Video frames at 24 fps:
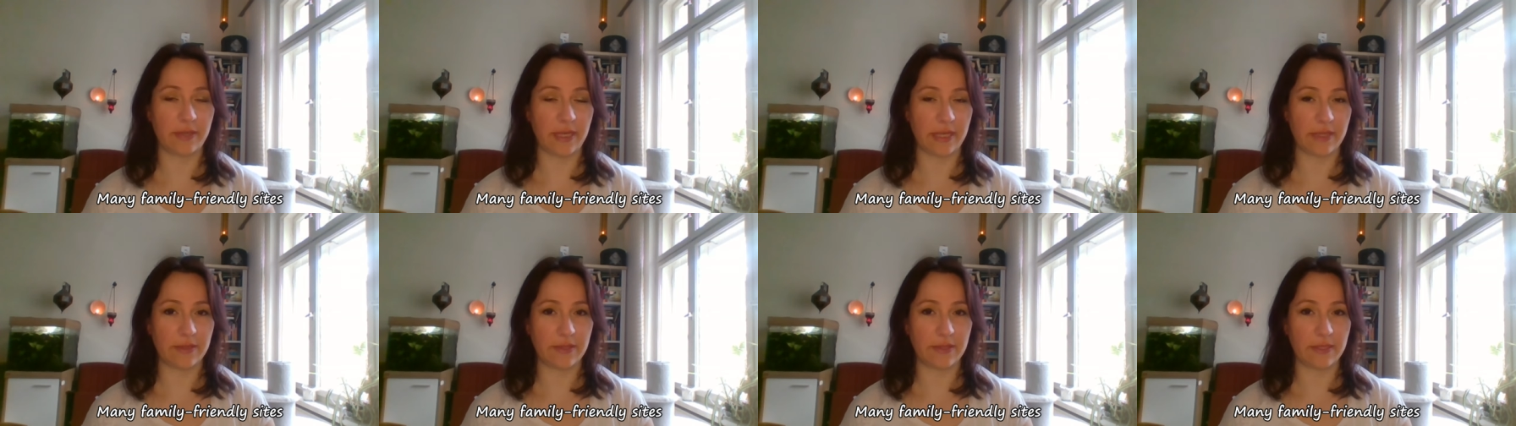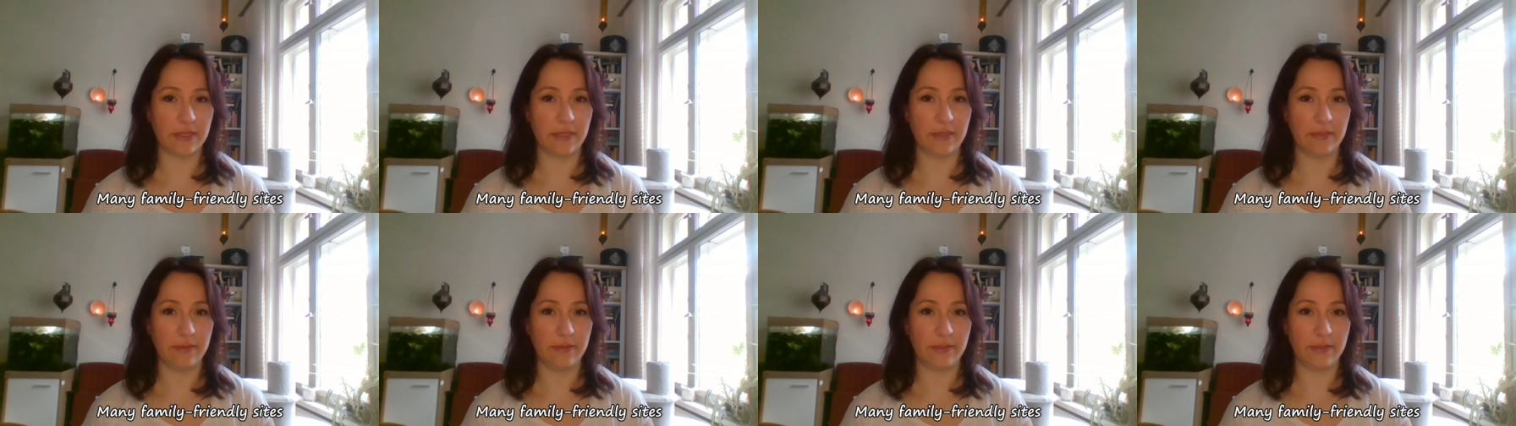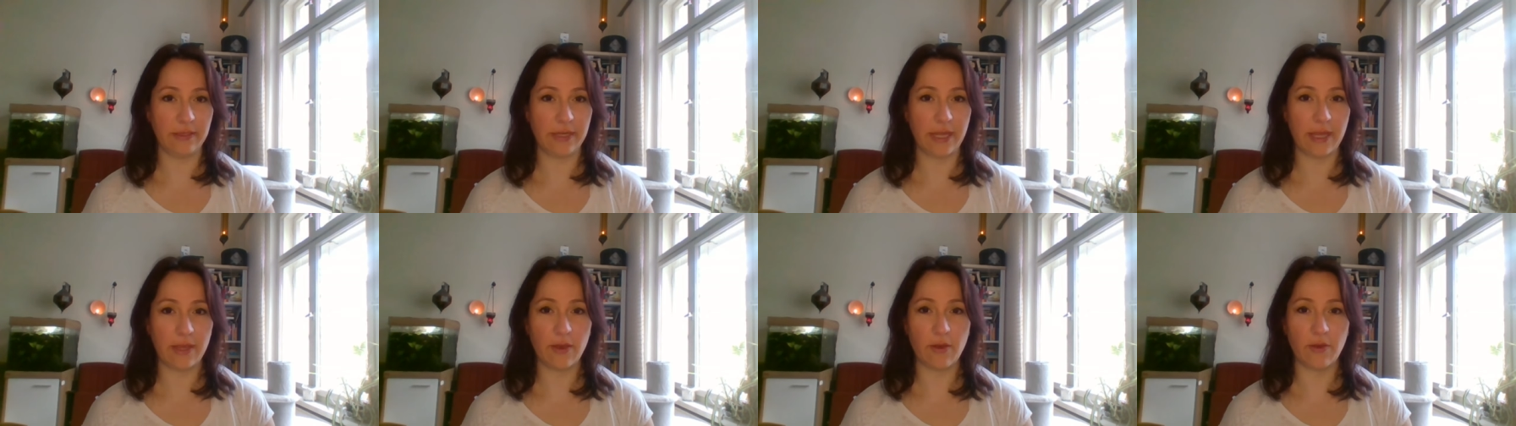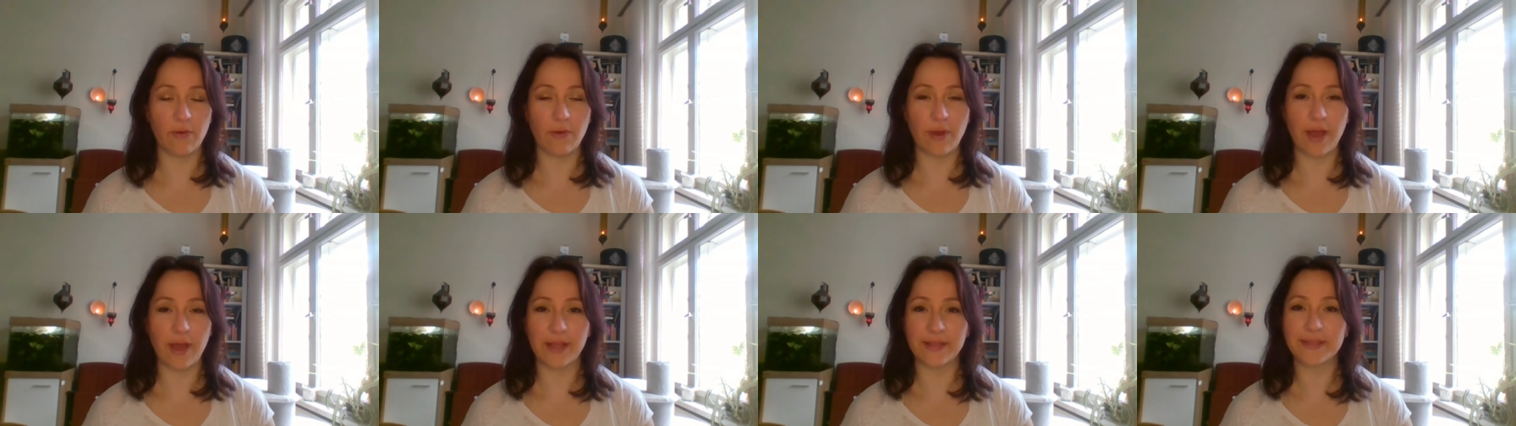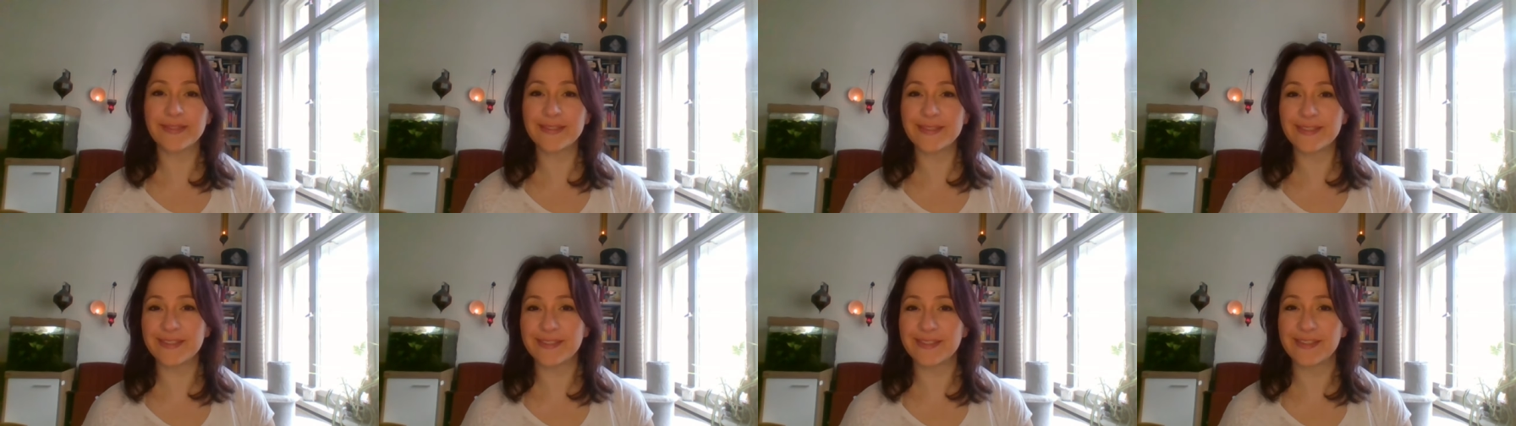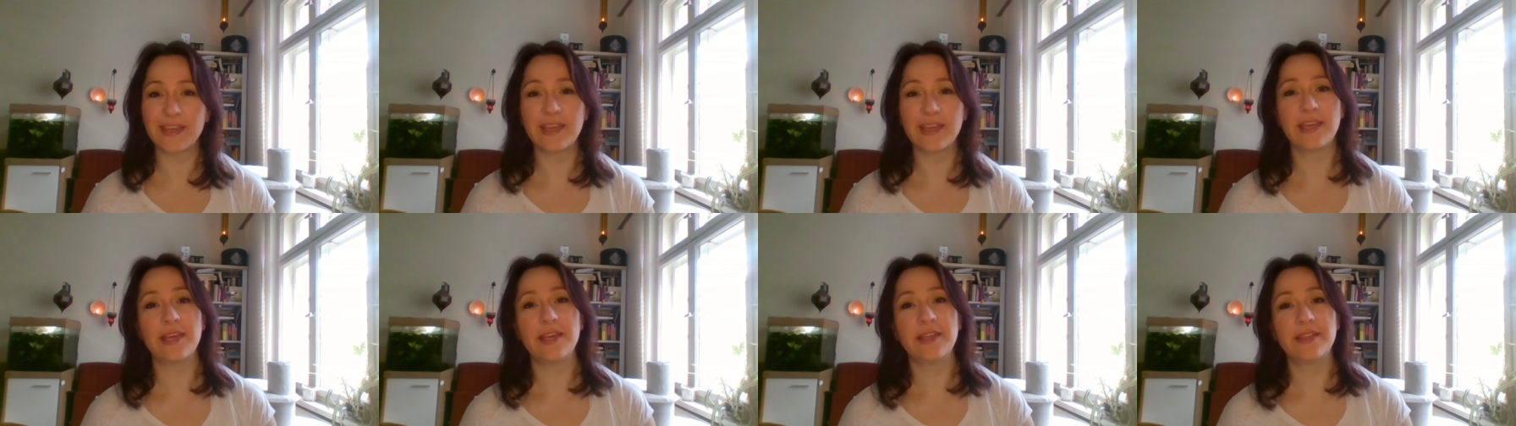like the Lego hunt
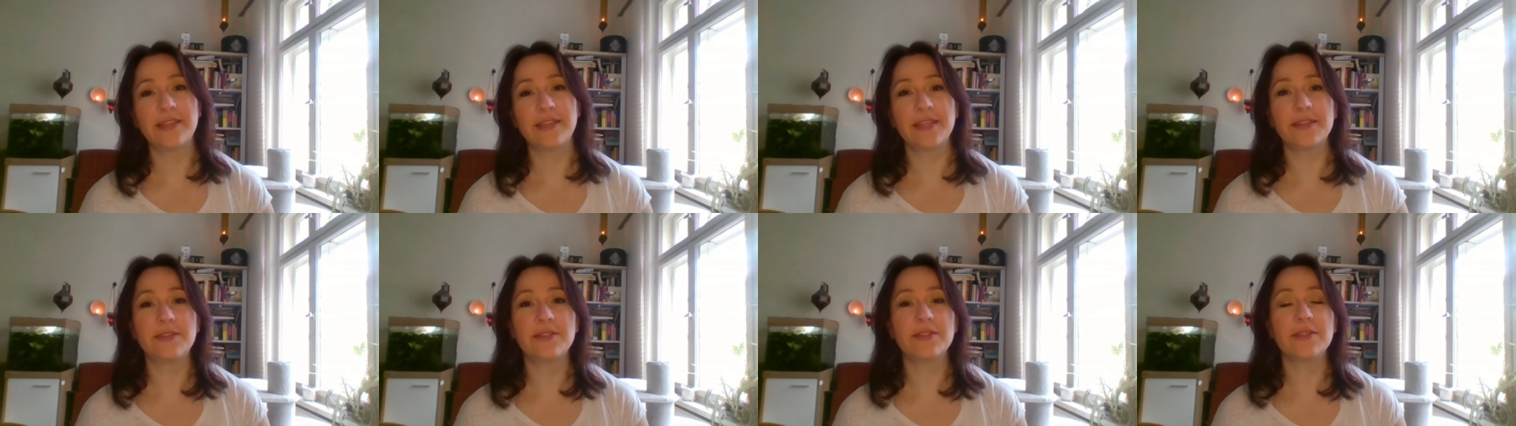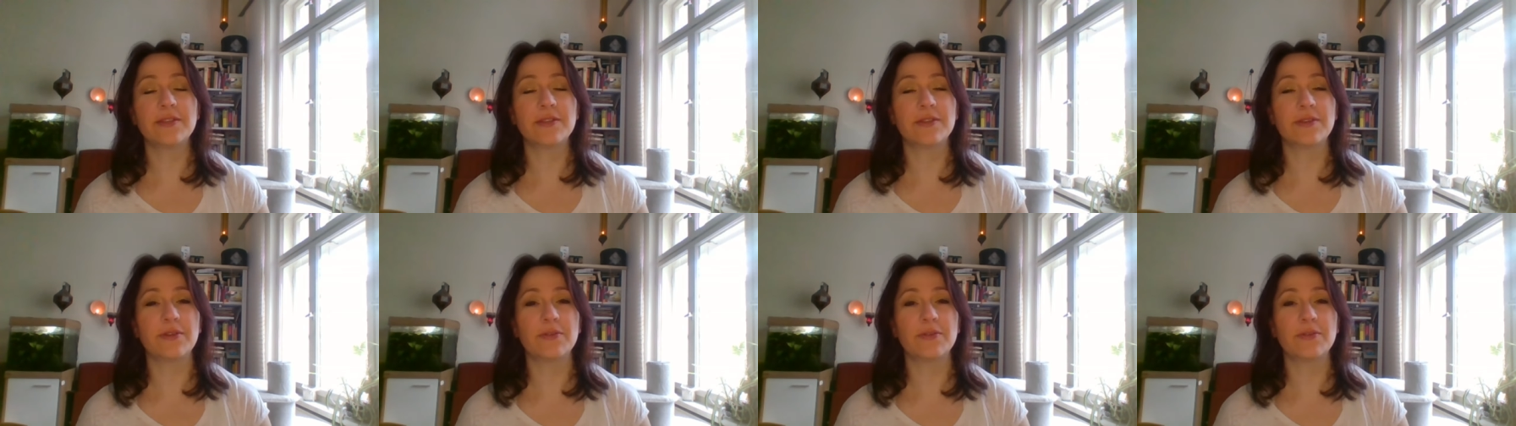that,